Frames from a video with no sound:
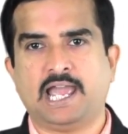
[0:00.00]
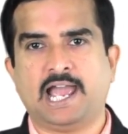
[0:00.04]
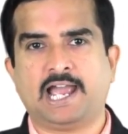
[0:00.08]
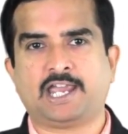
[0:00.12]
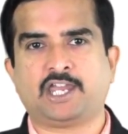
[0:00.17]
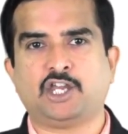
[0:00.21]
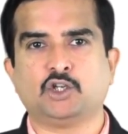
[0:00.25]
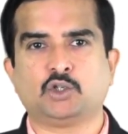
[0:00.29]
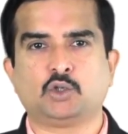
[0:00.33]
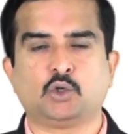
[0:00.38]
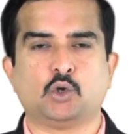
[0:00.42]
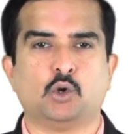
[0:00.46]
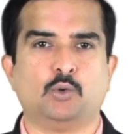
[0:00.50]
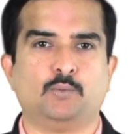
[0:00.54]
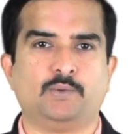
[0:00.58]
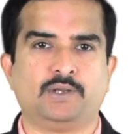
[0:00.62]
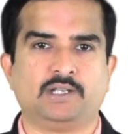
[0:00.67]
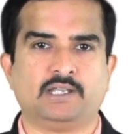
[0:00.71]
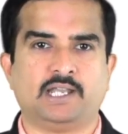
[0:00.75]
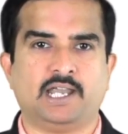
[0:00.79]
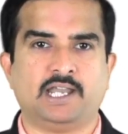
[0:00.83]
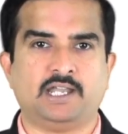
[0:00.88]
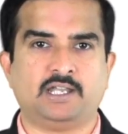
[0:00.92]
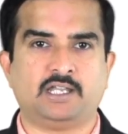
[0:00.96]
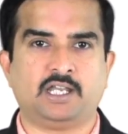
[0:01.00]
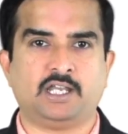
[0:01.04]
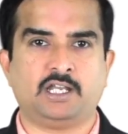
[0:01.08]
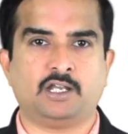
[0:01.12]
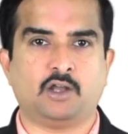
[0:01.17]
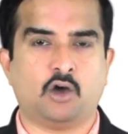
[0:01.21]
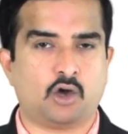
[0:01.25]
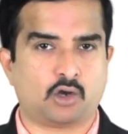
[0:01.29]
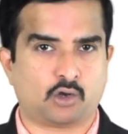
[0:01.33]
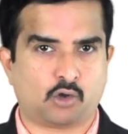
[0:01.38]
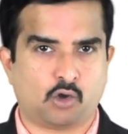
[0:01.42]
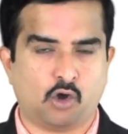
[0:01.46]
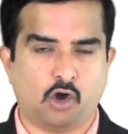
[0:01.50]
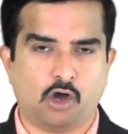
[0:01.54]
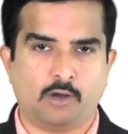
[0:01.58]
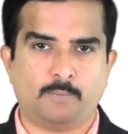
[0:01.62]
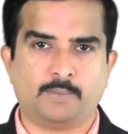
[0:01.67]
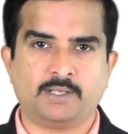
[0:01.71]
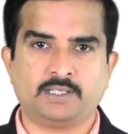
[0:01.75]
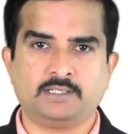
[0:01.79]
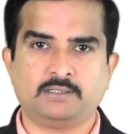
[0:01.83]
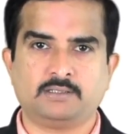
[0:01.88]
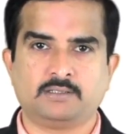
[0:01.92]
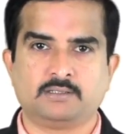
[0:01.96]
acute COVID-19 are
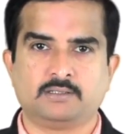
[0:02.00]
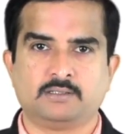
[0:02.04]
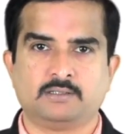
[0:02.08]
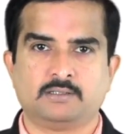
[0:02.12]
common.